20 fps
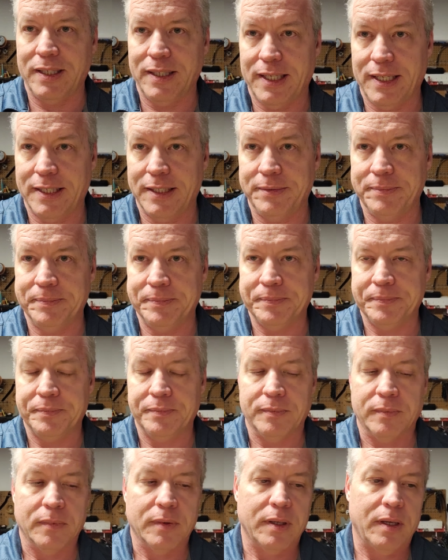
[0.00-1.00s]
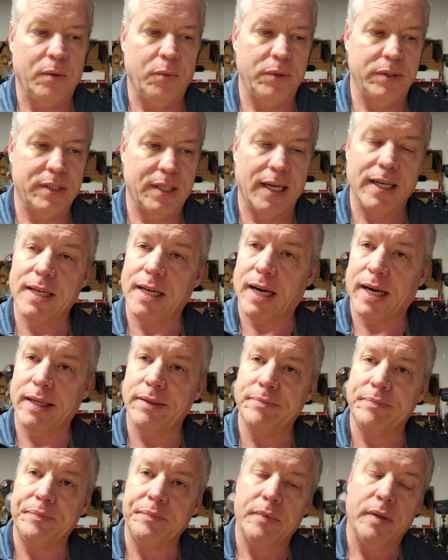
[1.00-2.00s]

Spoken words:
I needed, which I got,